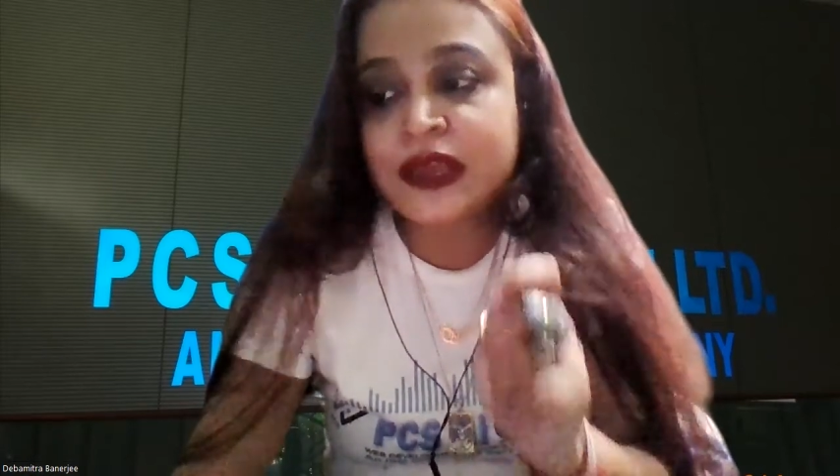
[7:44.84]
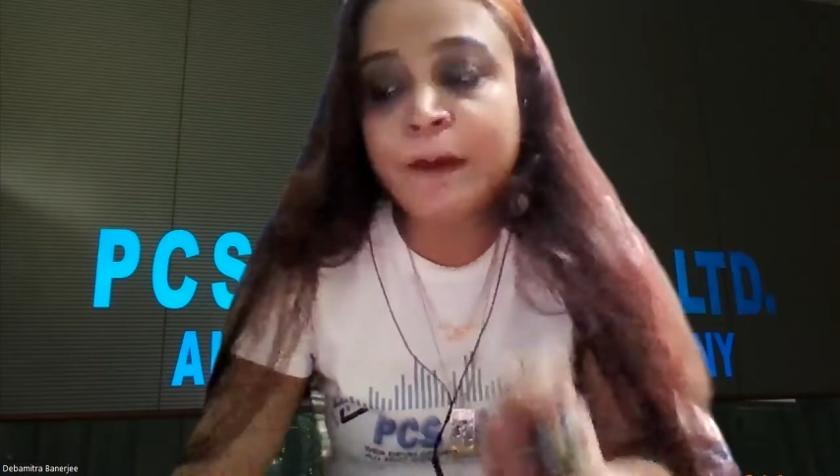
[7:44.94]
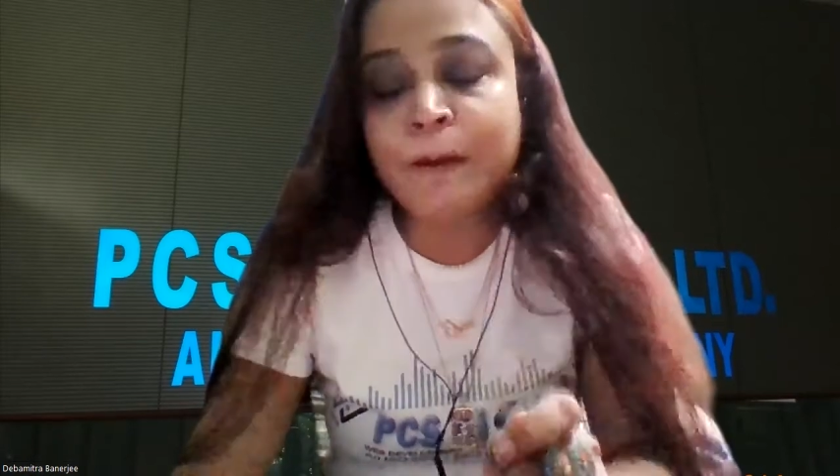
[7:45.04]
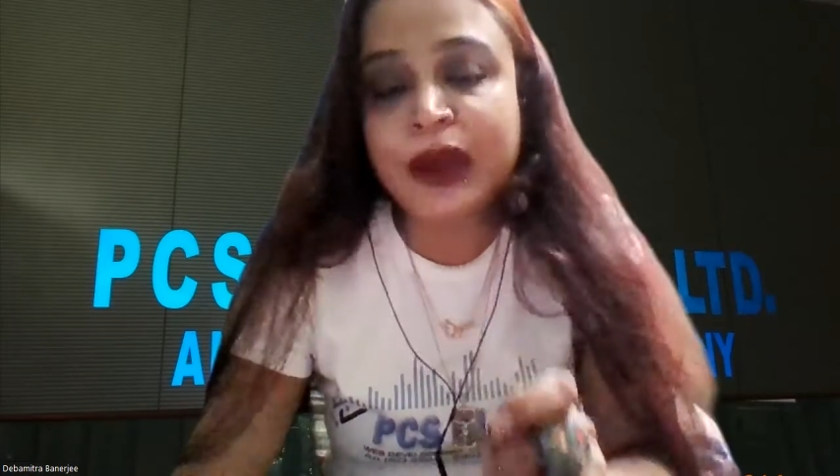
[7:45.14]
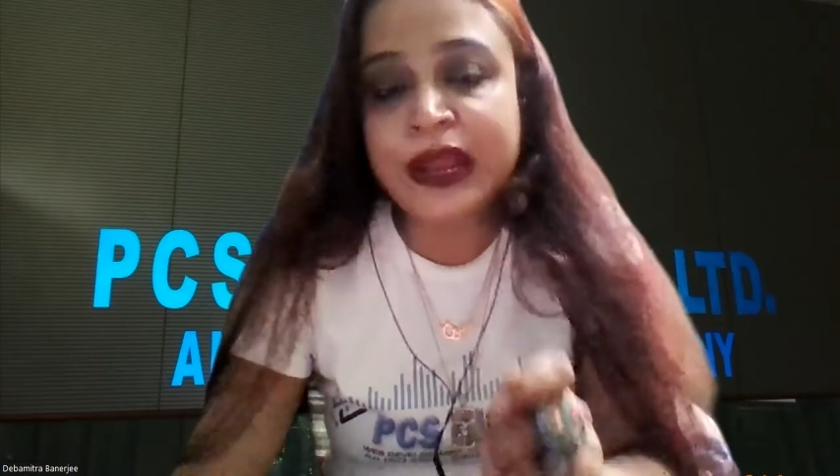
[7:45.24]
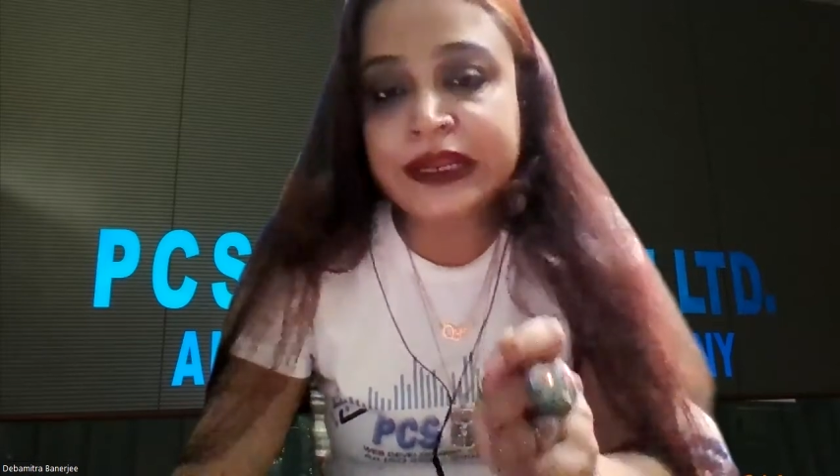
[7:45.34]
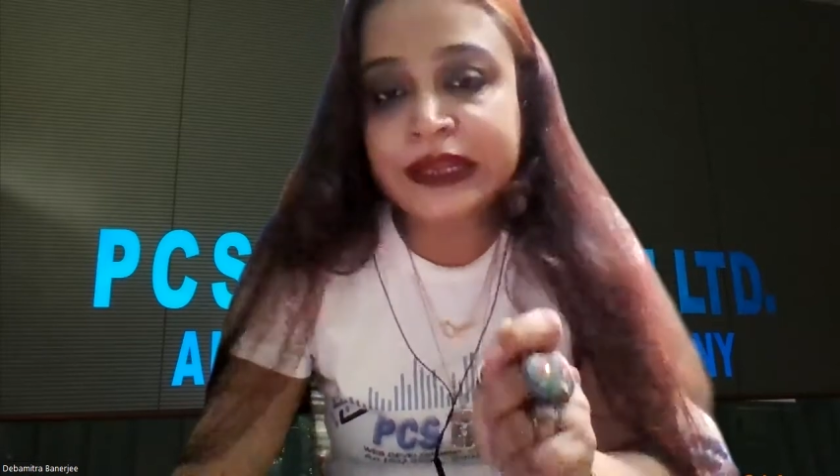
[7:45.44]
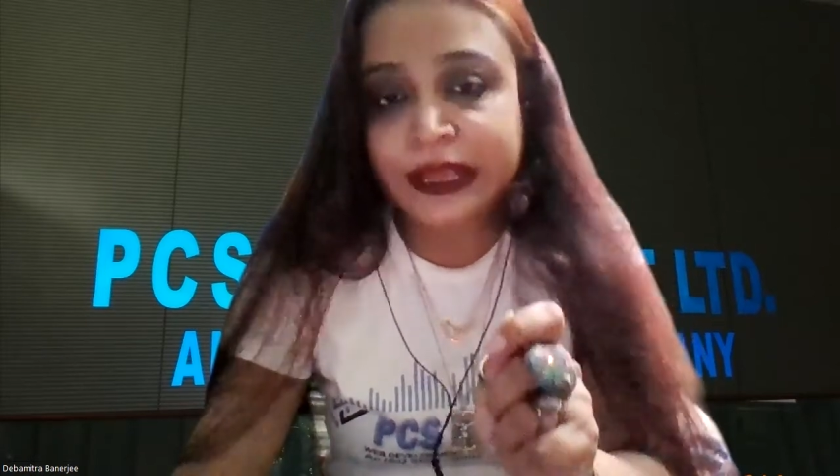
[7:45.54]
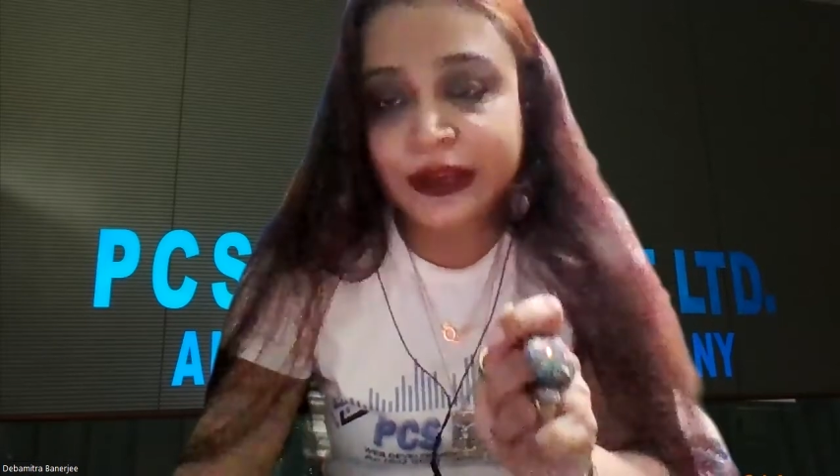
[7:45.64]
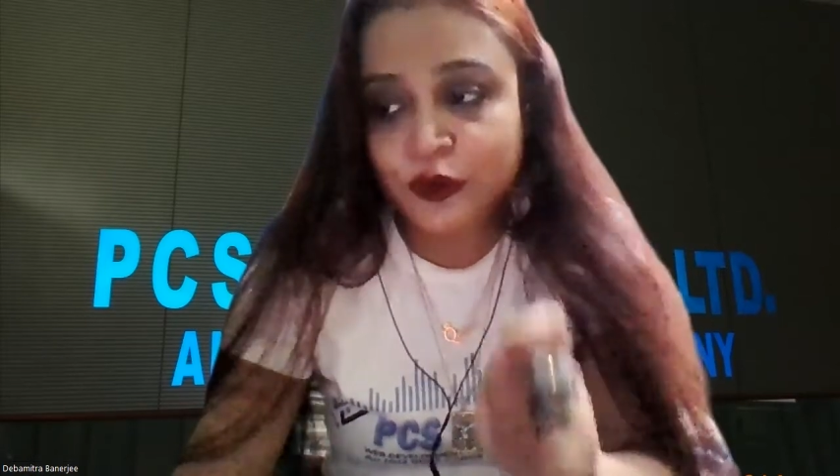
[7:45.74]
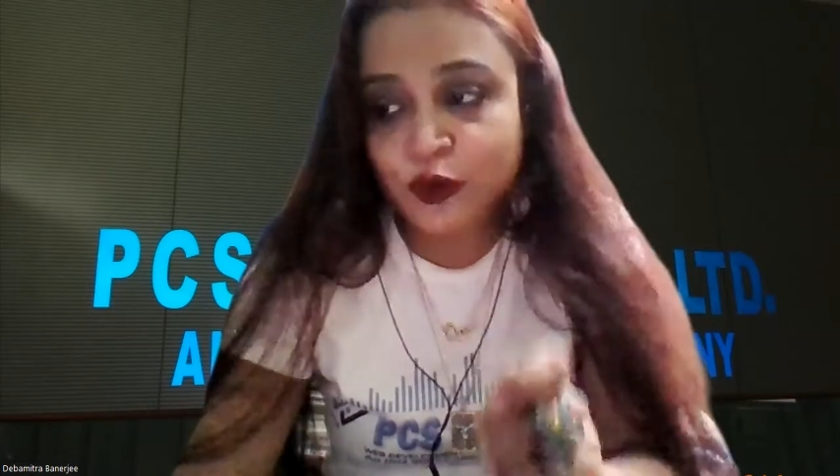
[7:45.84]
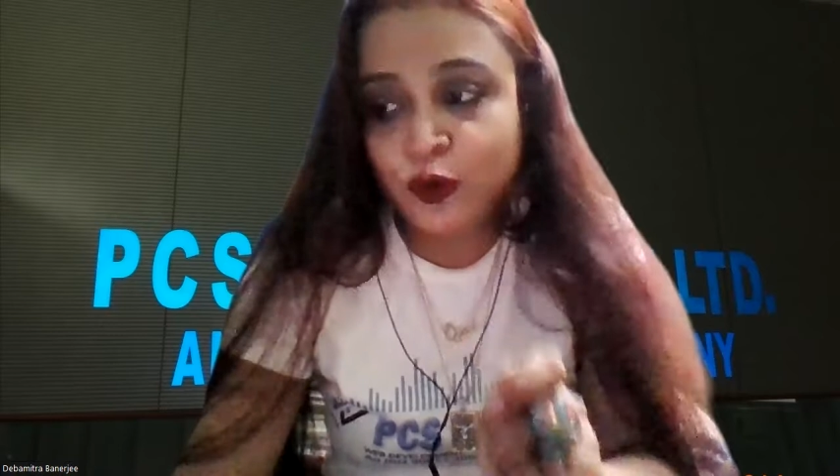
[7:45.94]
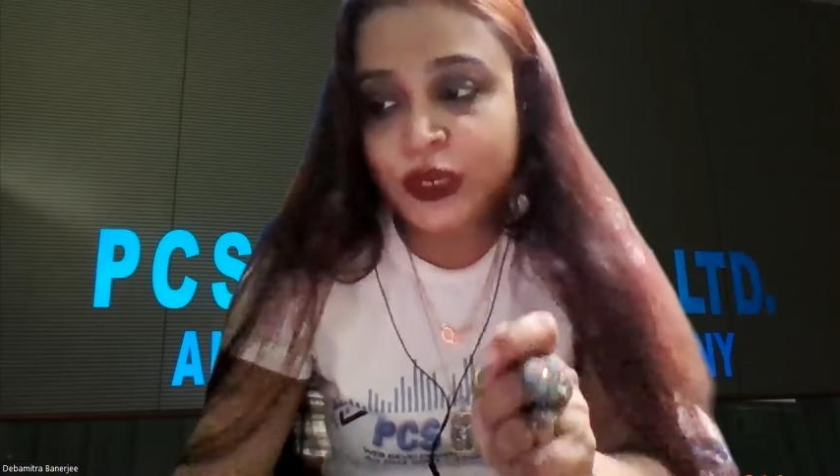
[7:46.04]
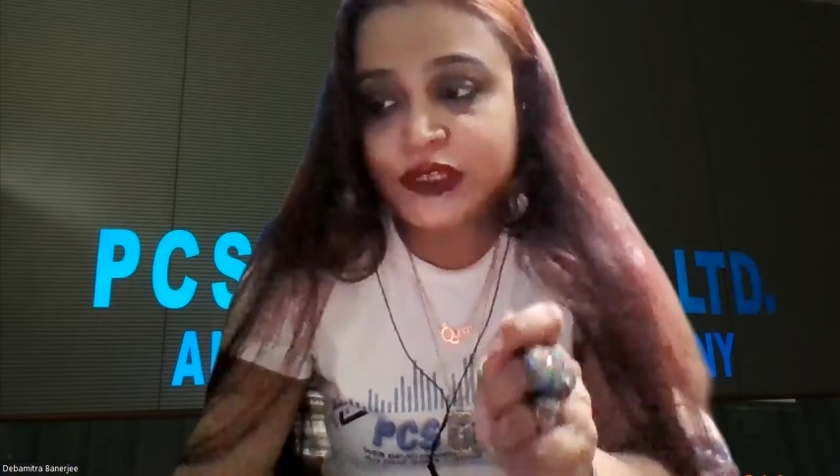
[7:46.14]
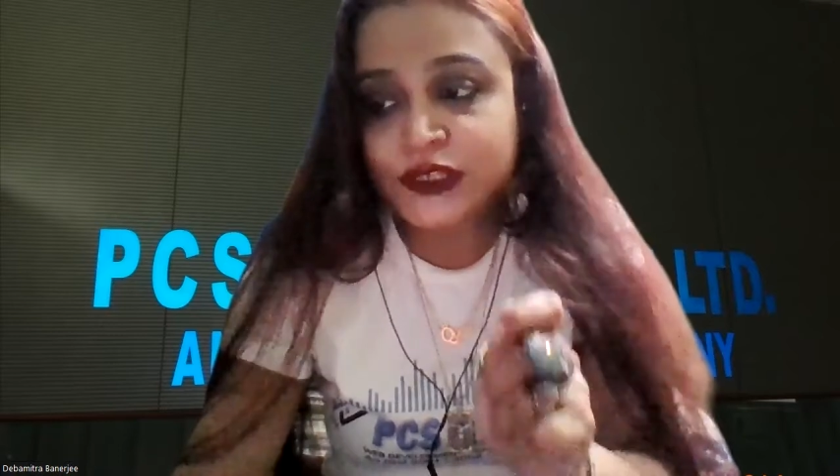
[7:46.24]
might take
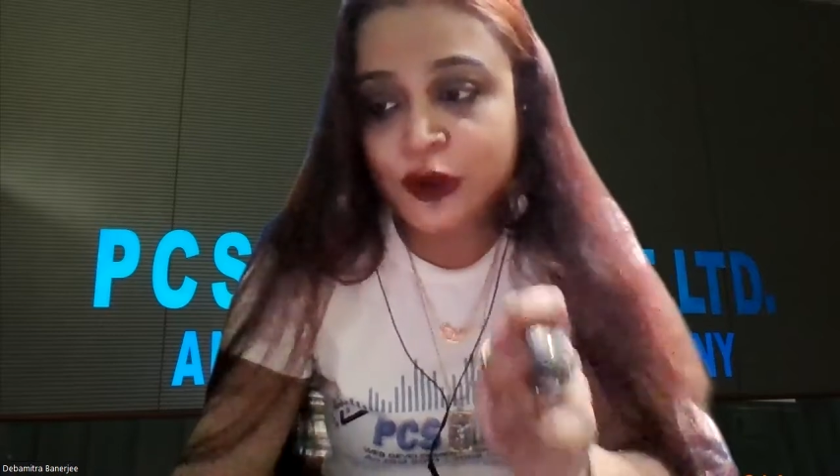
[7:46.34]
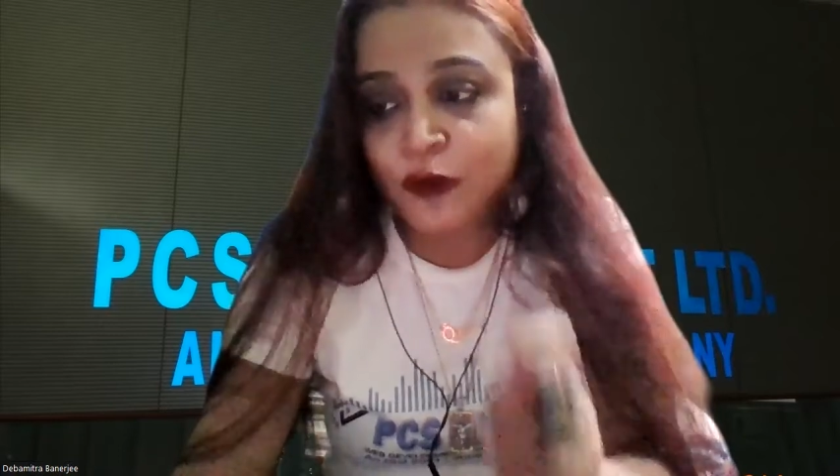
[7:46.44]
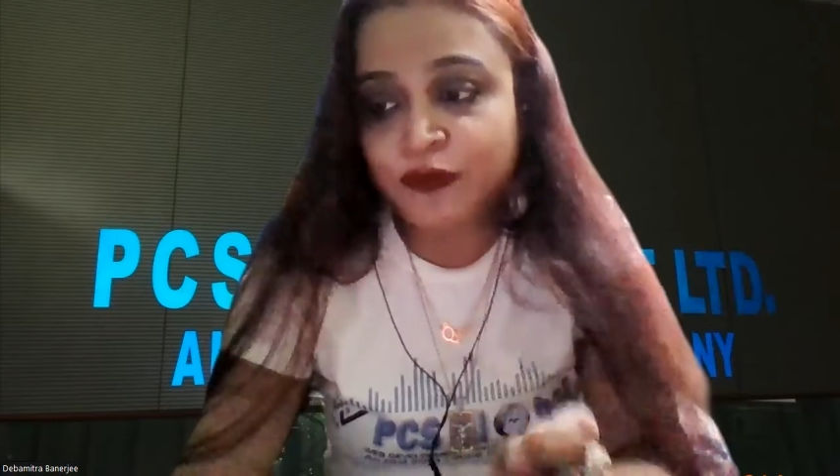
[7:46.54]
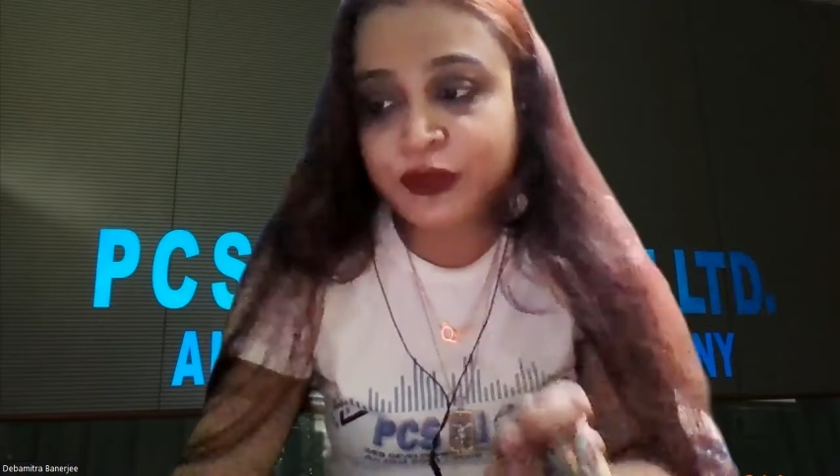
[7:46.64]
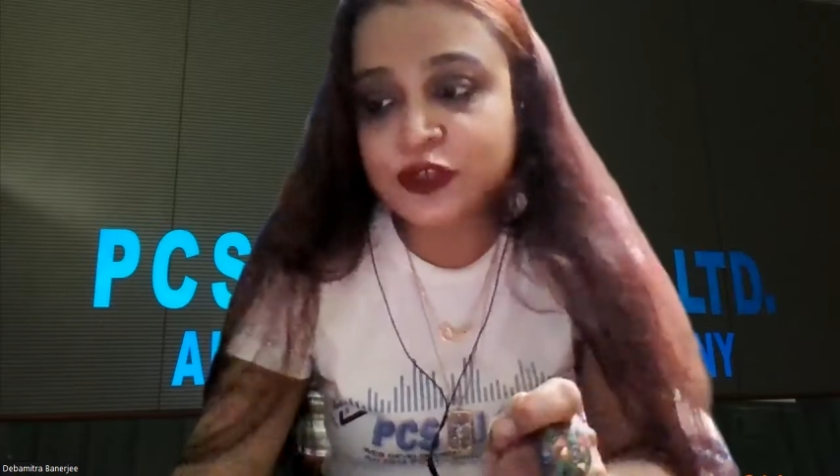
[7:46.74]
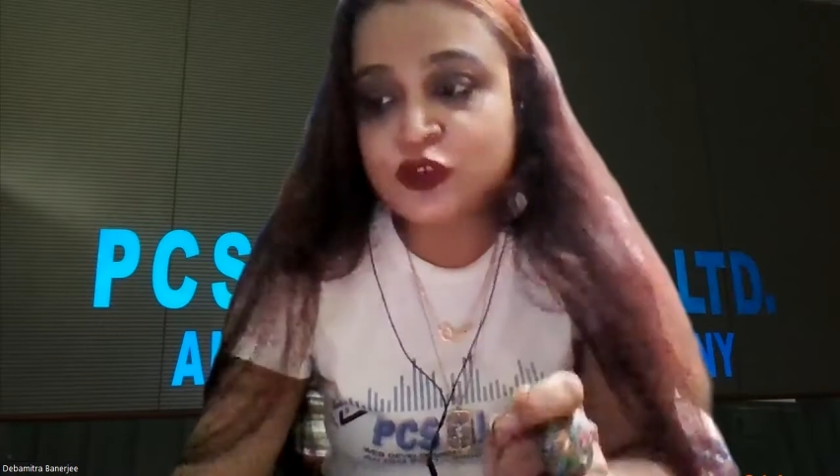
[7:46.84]
notice of it.